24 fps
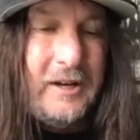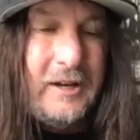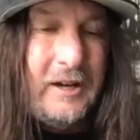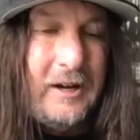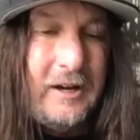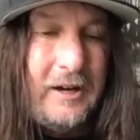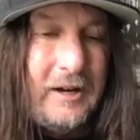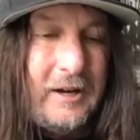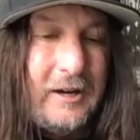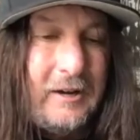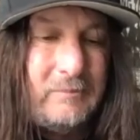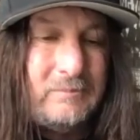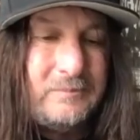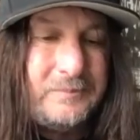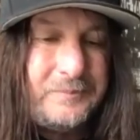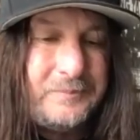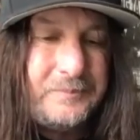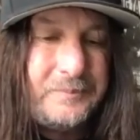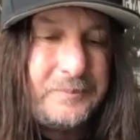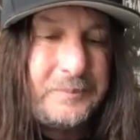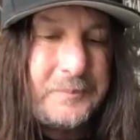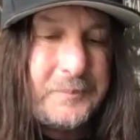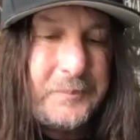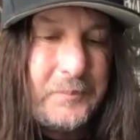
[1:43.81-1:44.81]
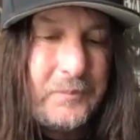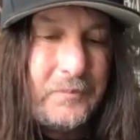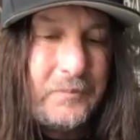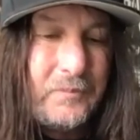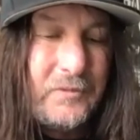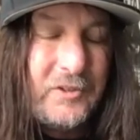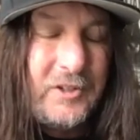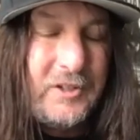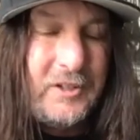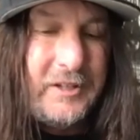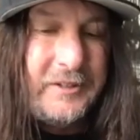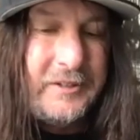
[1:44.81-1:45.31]
And
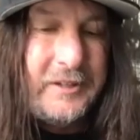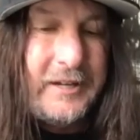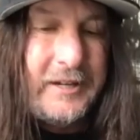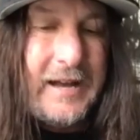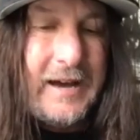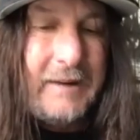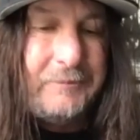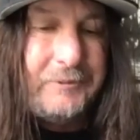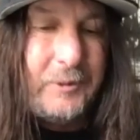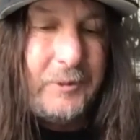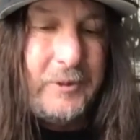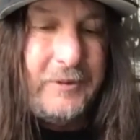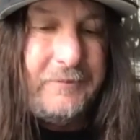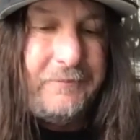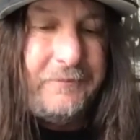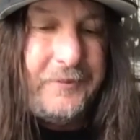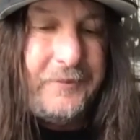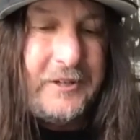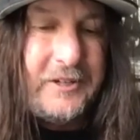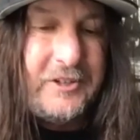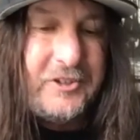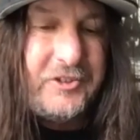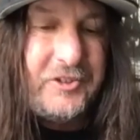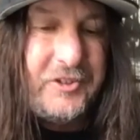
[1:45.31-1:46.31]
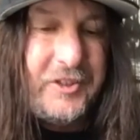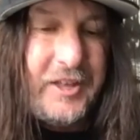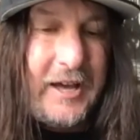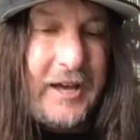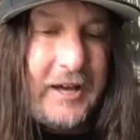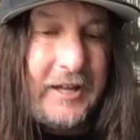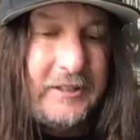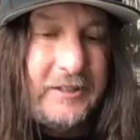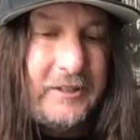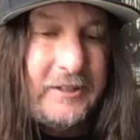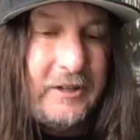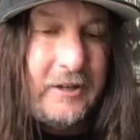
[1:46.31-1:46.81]
then after we finished
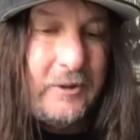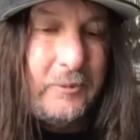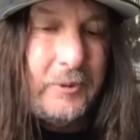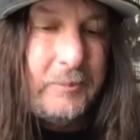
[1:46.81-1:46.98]
that, you know,